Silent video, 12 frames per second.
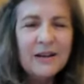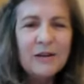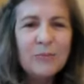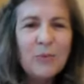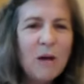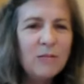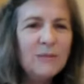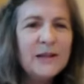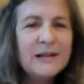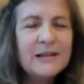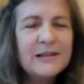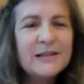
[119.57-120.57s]
The problem
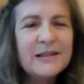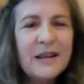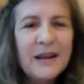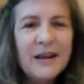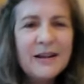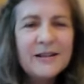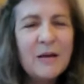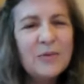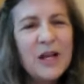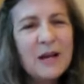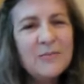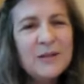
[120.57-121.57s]
is
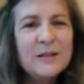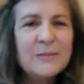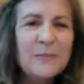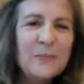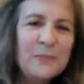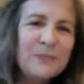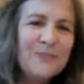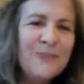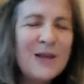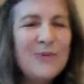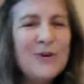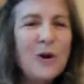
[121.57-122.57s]
sometimes
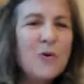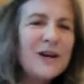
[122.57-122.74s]
maybe your